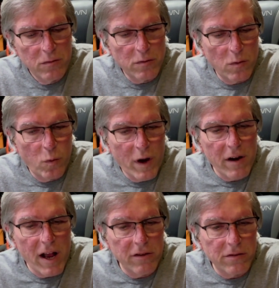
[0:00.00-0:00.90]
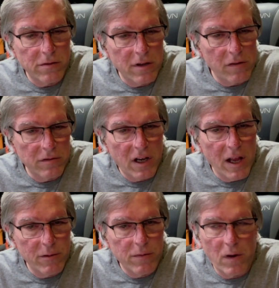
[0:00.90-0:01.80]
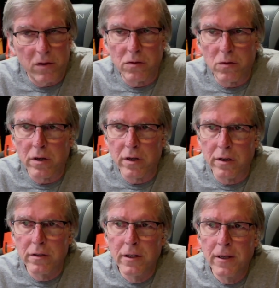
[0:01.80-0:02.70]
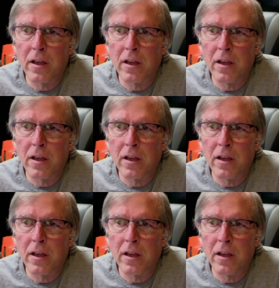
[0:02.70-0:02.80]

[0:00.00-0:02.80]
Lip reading: was with Weyerhaeuser up in Klamath Falls, Oregon.